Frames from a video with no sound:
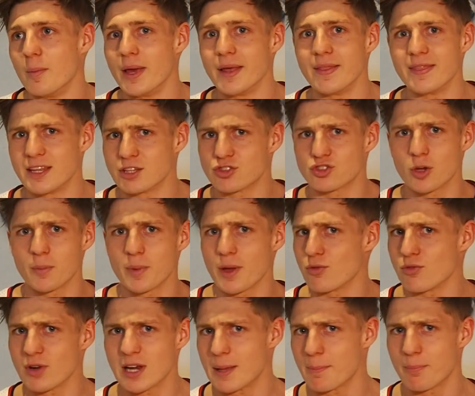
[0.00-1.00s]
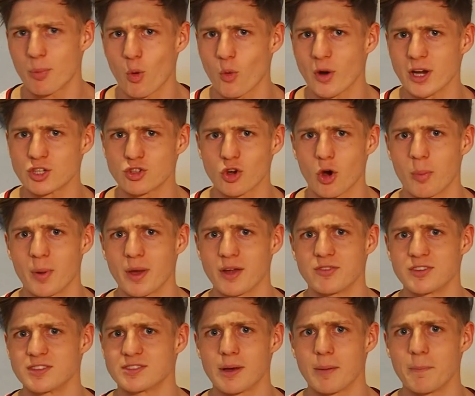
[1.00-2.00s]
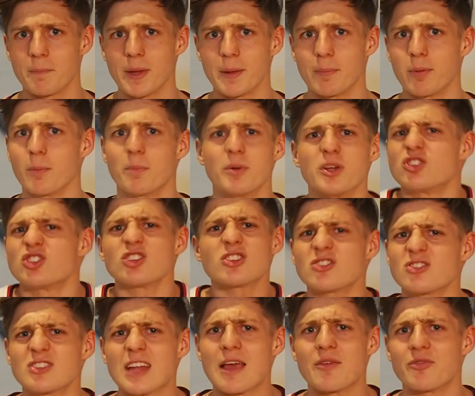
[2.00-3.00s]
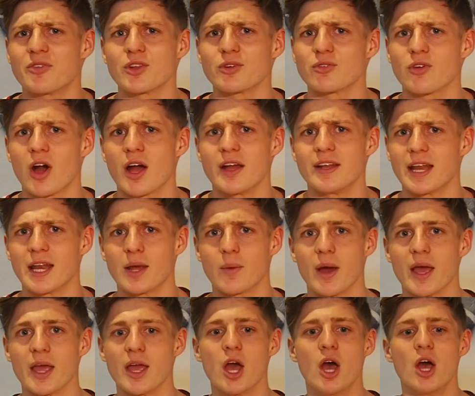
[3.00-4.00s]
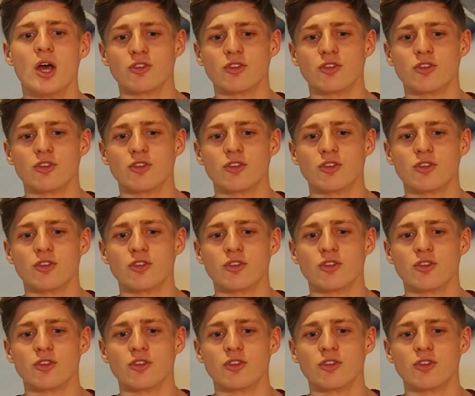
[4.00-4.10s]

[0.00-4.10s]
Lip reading: This could be a really boring topic for some people, but just stay for the ride anyway.